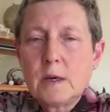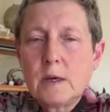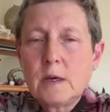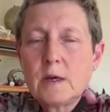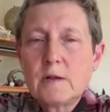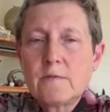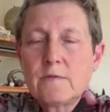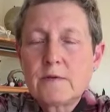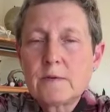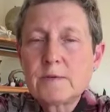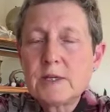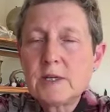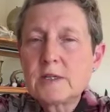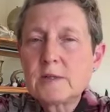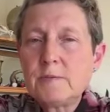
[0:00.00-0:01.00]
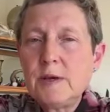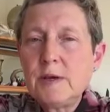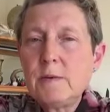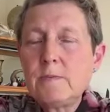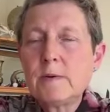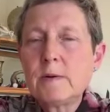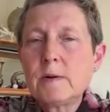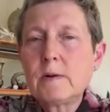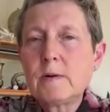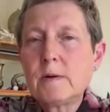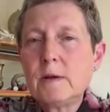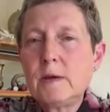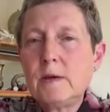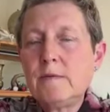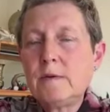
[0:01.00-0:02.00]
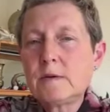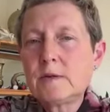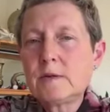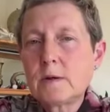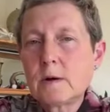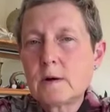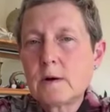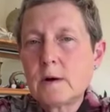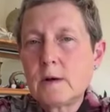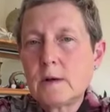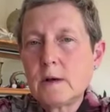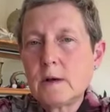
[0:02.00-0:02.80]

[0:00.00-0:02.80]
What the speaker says: And from 6 people, if you start